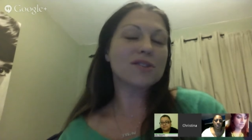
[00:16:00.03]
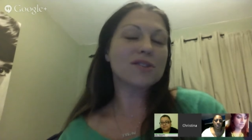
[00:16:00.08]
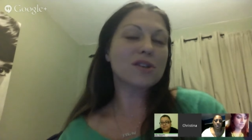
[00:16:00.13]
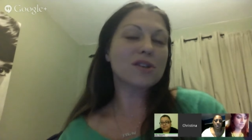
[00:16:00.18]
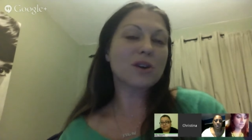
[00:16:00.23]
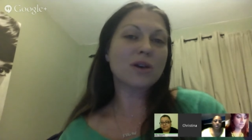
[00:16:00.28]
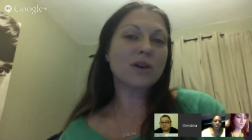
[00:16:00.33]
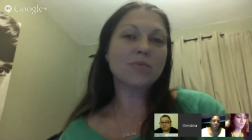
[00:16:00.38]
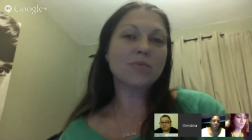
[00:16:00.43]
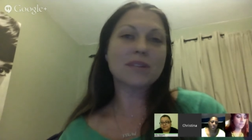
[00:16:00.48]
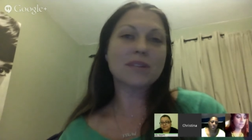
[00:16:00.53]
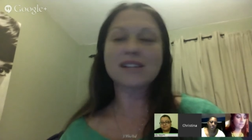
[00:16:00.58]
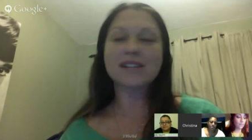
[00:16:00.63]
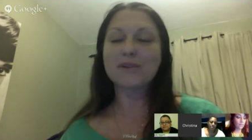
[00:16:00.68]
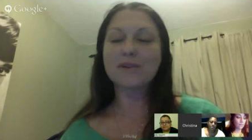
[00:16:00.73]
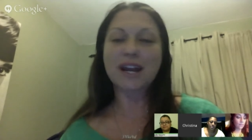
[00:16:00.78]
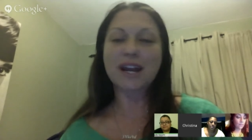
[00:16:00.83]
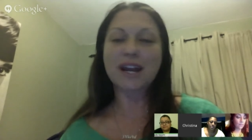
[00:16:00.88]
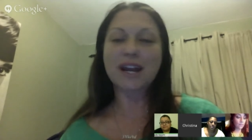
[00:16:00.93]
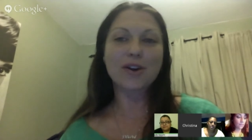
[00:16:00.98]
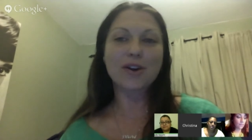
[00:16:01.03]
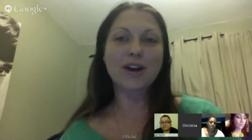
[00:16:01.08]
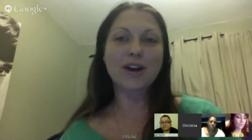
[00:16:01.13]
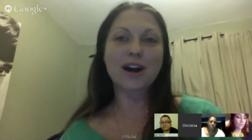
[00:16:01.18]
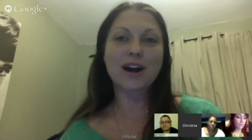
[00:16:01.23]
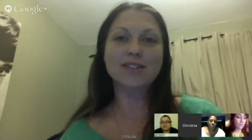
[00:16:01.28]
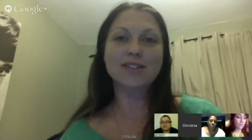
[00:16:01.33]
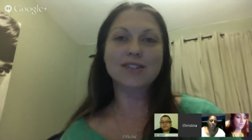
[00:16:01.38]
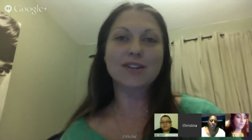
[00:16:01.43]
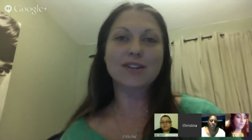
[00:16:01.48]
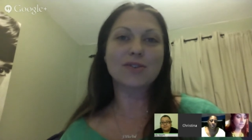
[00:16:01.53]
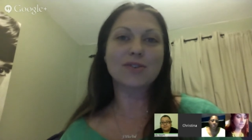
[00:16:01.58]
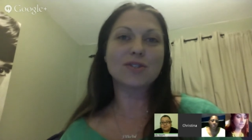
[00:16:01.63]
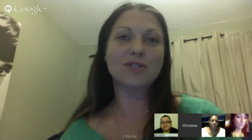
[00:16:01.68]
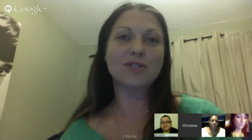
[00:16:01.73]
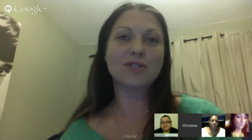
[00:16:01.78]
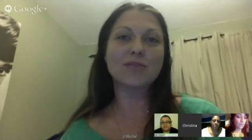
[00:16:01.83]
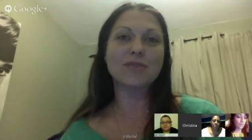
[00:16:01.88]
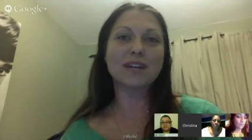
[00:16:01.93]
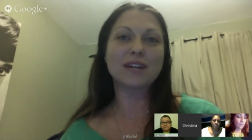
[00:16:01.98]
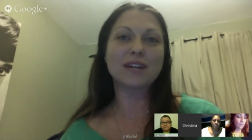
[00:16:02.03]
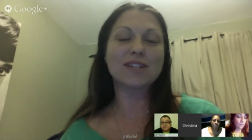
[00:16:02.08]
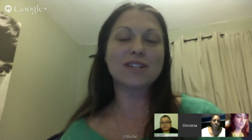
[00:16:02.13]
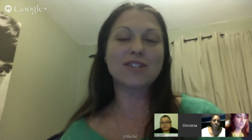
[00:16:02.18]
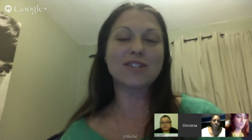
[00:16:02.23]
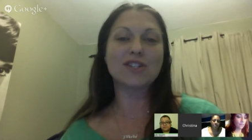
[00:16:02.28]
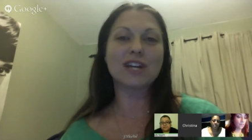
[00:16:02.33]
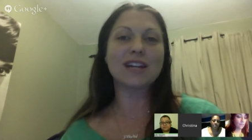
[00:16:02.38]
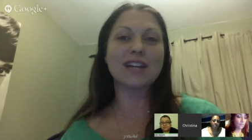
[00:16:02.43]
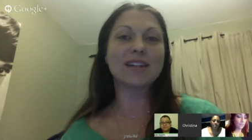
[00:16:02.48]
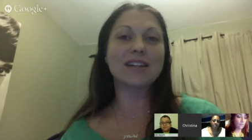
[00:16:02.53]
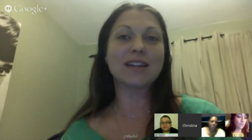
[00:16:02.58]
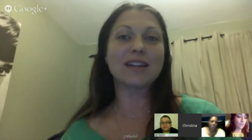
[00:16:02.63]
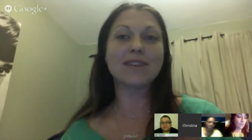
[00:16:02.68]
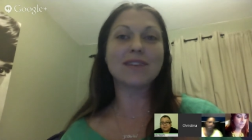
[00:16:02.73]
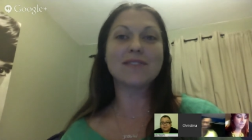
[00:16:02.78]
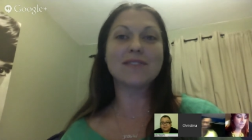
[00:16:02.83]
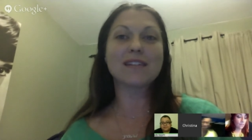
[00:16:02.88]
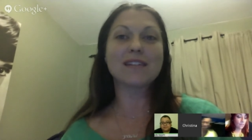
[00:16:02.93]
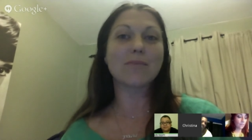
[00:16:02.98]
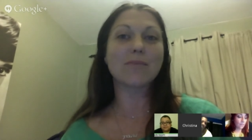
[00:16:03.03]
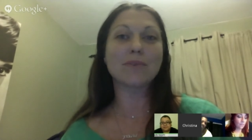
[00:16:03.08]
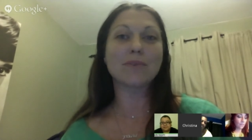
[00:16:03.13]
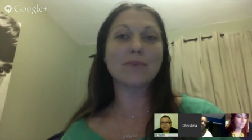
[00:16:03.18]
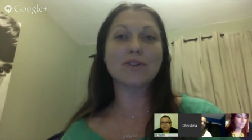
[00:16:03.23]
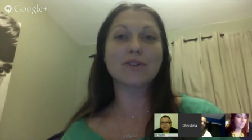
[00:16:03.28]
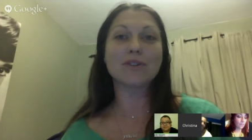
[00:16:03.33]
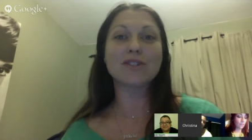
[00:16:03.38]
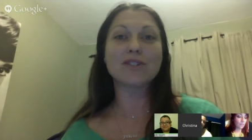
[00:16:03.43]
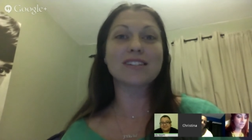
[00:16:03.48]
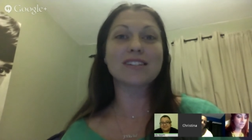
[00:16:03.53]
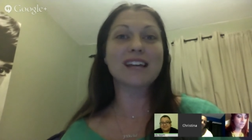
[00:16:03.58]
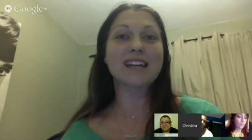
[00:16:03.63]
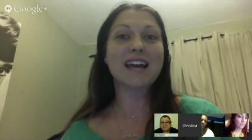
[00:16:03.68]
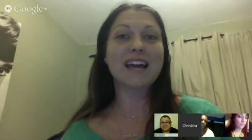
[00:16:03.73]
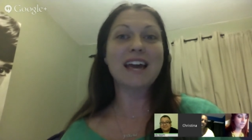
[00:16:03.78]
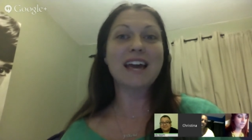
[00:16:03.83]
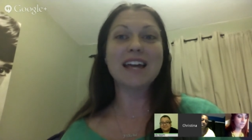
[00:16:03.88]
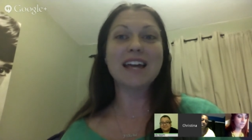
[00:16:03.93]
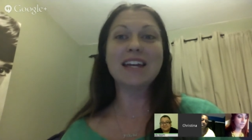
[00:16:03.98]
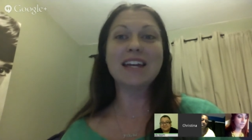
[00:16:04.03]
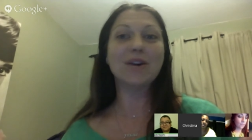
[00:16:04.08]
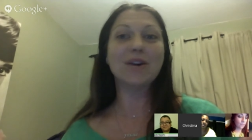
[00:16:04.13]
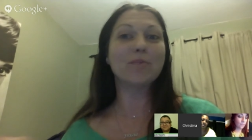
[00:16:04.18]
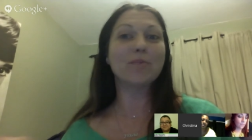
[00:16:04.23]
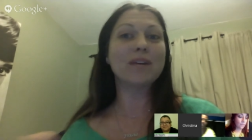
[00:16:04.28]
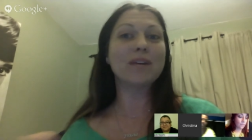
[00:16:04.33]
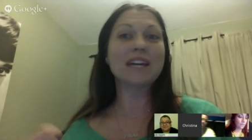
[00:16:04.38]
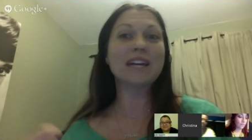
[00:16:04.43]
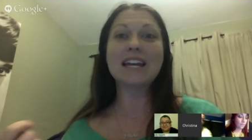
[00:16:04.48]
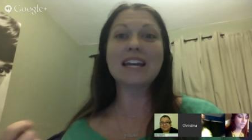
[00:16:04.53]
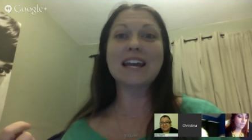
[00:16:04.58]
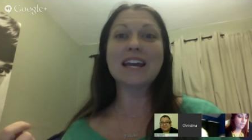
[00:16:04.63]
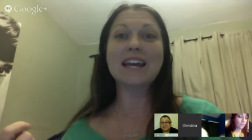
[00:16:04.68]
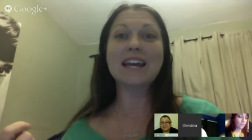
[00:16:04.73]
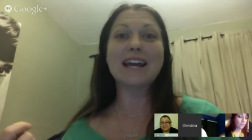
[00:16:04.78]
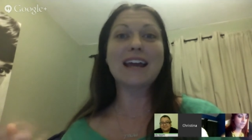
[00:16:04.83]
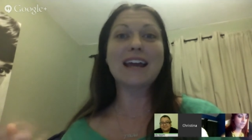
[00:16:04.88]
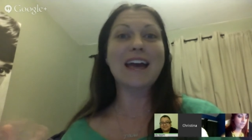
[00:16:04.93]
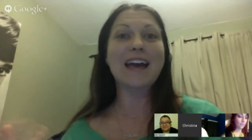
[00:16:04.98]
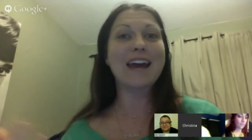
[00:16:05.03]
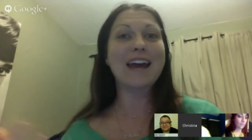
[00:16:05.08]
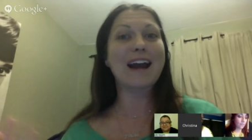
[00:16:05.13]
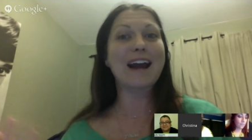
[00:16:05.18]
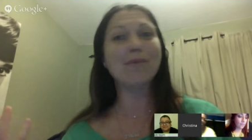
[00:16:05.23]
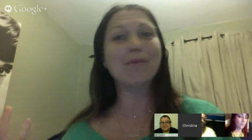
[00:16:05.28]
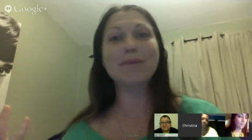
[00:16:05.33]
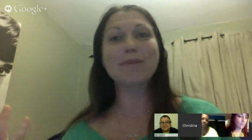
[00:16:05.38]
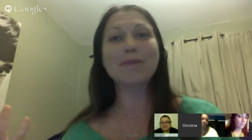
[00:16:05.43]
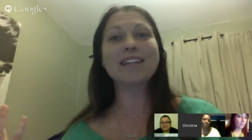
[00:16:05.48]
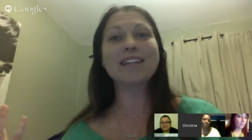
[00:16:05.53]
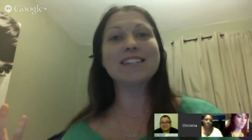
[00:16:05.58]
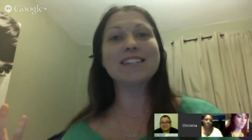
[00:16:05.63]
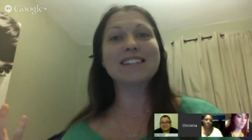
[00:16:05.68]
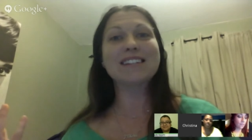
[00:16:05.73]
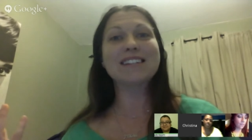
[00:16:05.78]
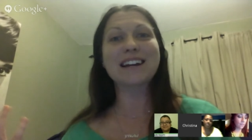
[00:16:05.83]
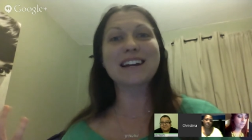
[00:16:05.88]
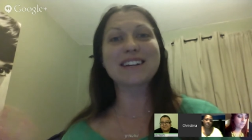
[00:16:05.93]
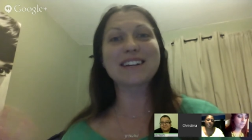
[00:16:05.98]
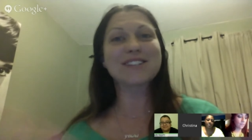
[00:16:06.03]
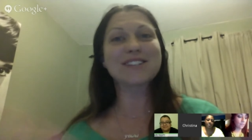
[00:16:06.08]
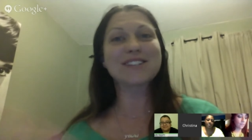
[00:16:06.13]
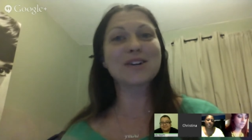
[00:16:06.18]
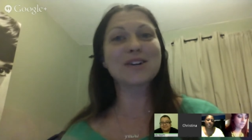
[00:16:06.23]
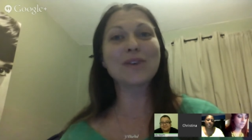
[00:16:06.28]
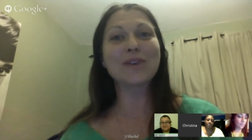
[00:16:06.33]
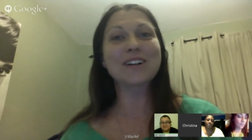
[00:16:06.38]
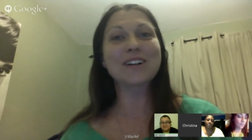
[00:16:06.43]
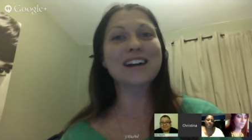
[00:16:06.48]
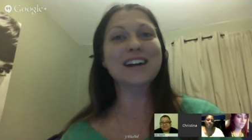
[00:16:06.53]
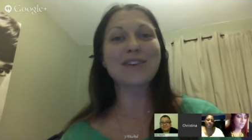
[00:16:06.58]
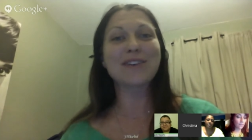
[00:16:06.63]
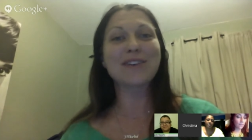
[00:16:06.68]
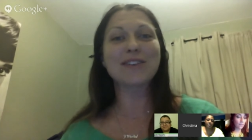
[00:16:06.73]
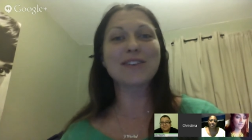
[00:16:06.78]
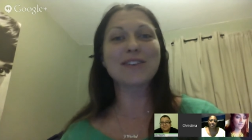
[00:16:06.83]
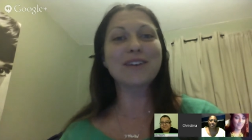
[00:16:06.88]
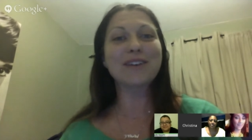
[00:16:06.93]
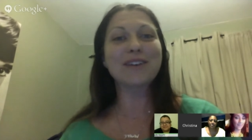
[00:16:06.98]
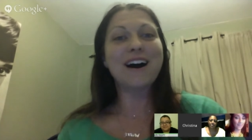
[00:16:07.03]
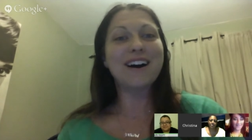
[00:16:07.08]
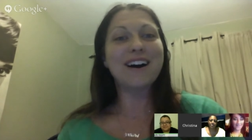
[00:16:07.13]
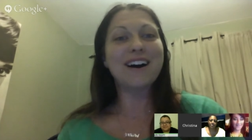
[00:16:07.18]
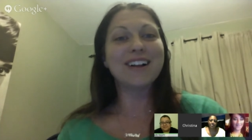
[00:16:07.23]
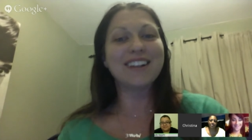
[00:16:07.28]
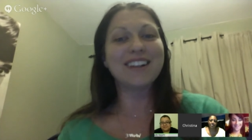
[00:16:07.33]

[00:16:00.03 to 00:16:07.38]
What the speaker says: go blitzing when I go to Costco too, because Jaden loves samples, and he'll be eating and I'll be blitzing, so it works out really well.